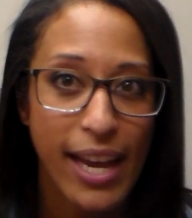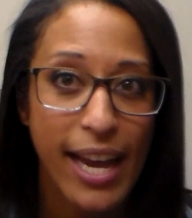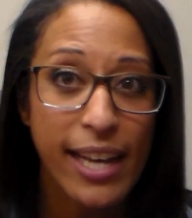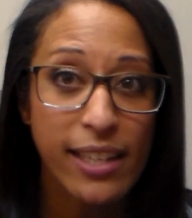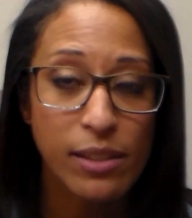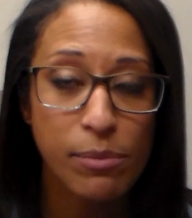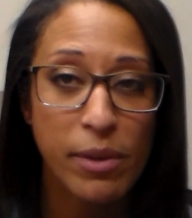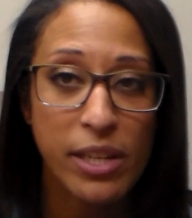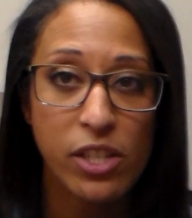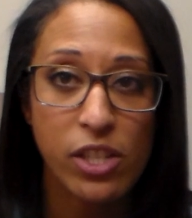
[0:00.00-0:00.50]

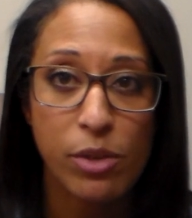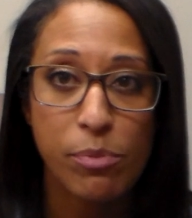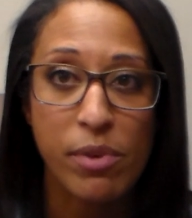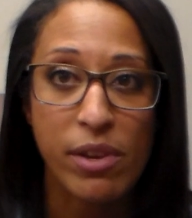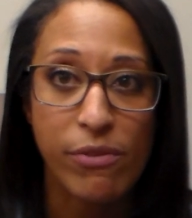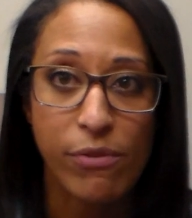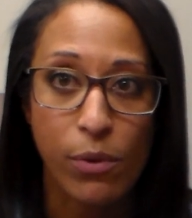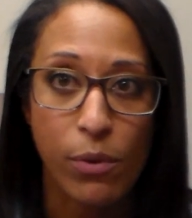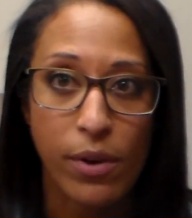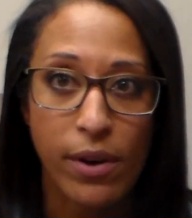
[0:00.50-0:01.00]
As mentioned
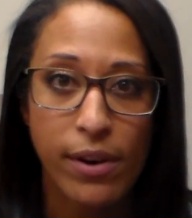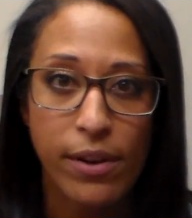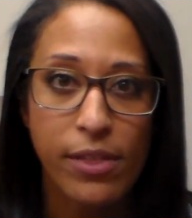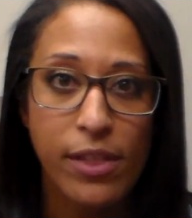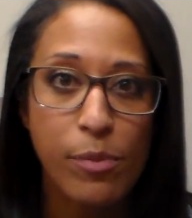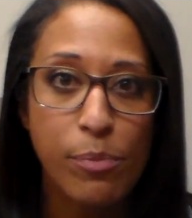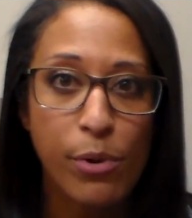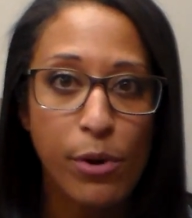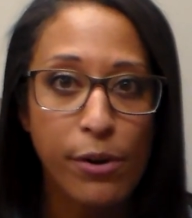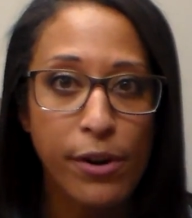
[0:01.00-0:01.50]
before,
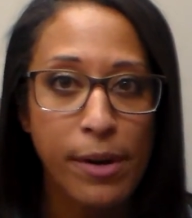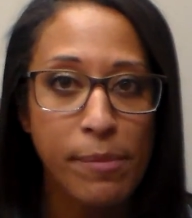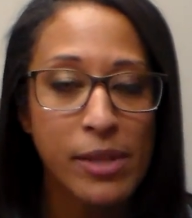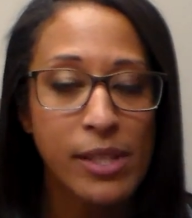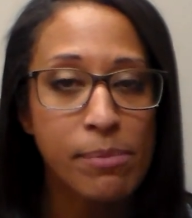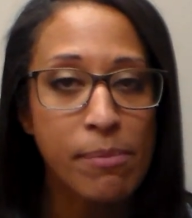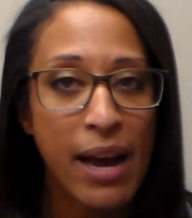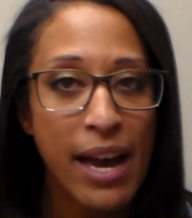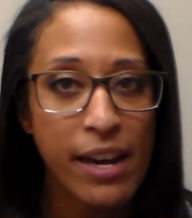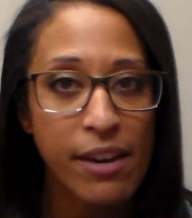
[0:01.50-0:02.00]
the program
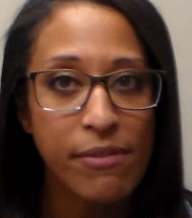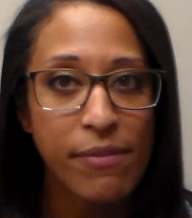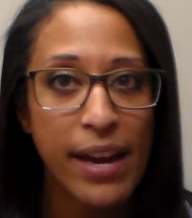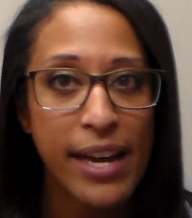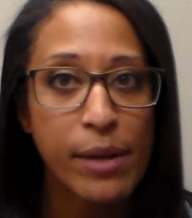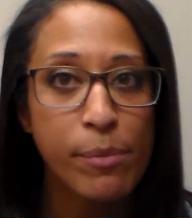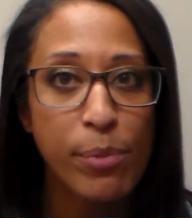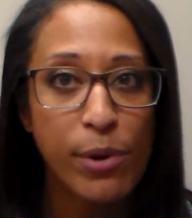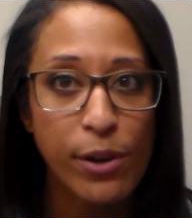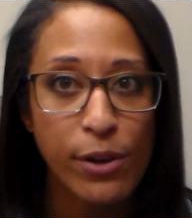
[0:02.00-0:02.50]
is
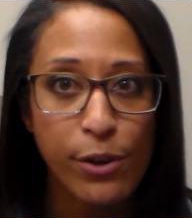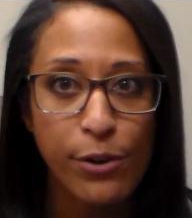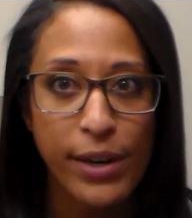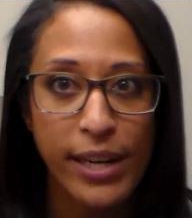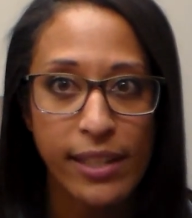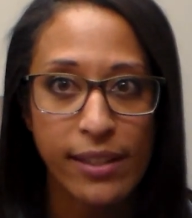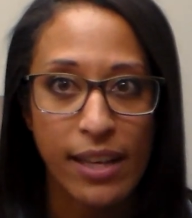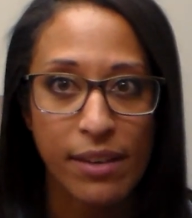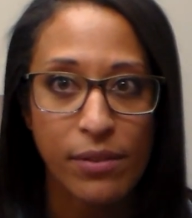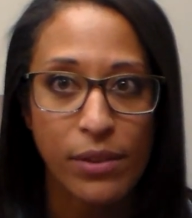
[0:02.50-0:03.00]
modified per
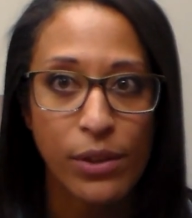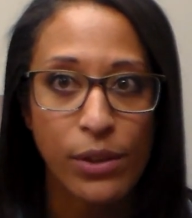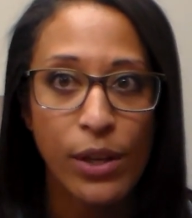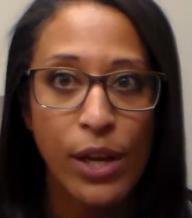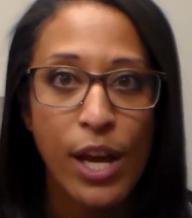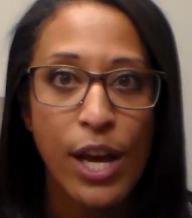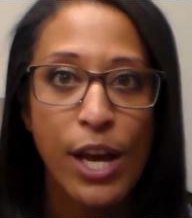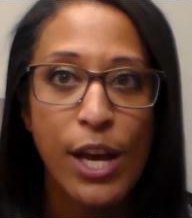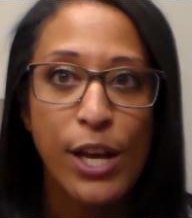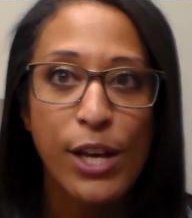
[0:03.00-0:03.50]
grade level
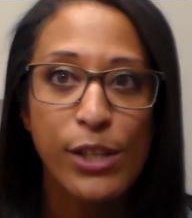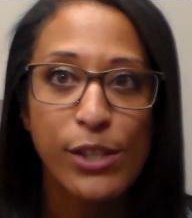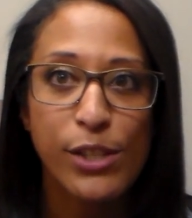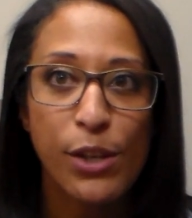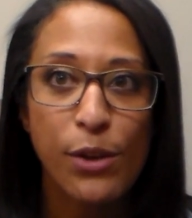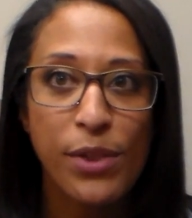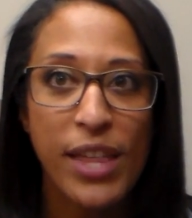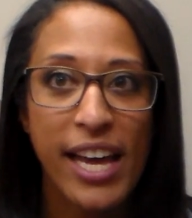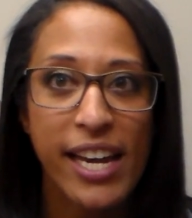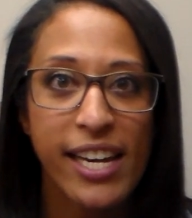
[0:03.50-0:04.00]

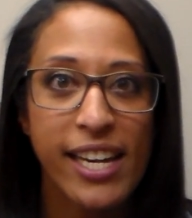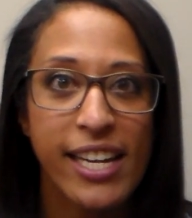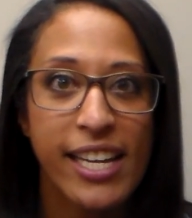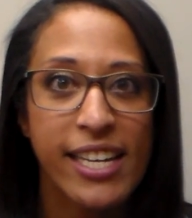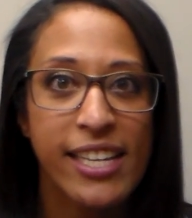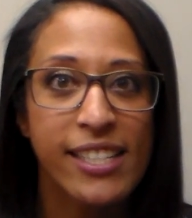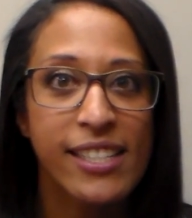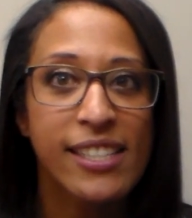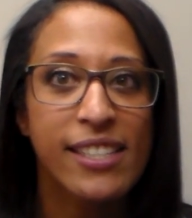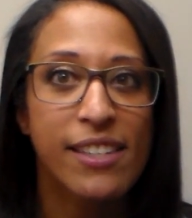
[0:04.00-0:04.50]
so that it
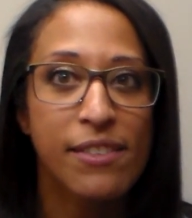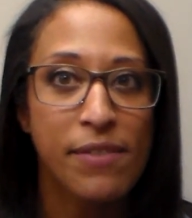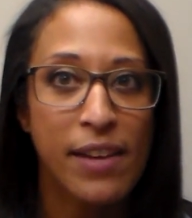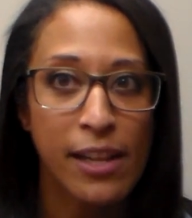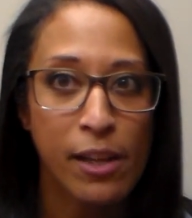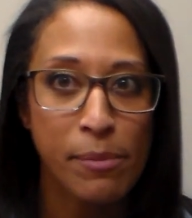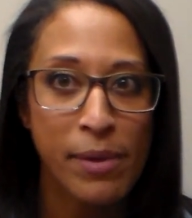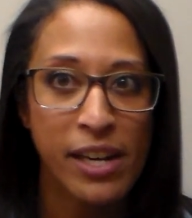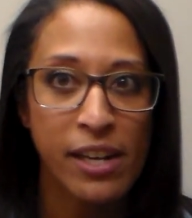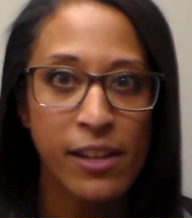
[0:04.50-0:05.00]
is
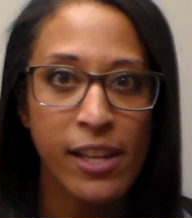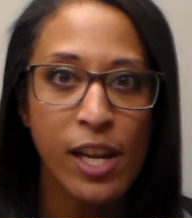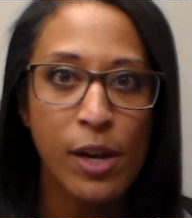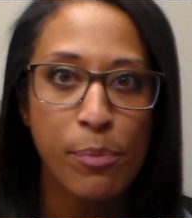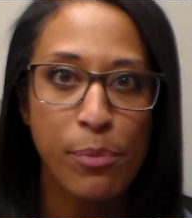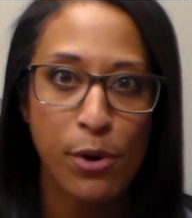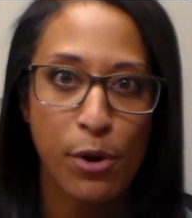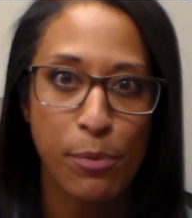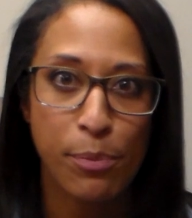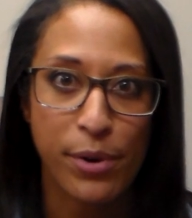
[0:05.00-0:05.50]
developmentally
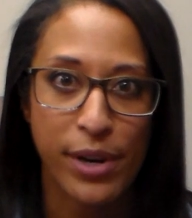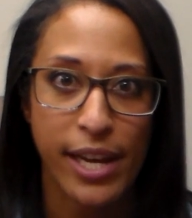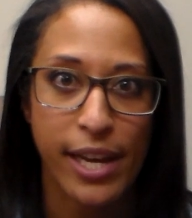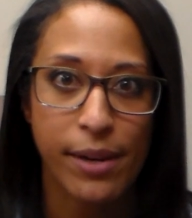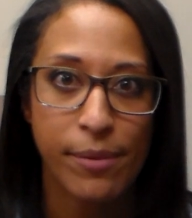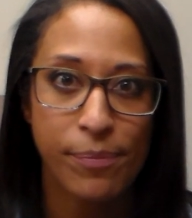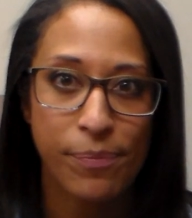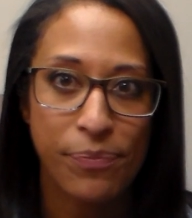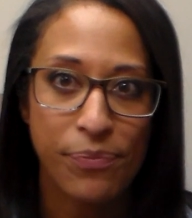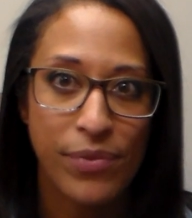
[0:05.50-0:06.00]
appropriate.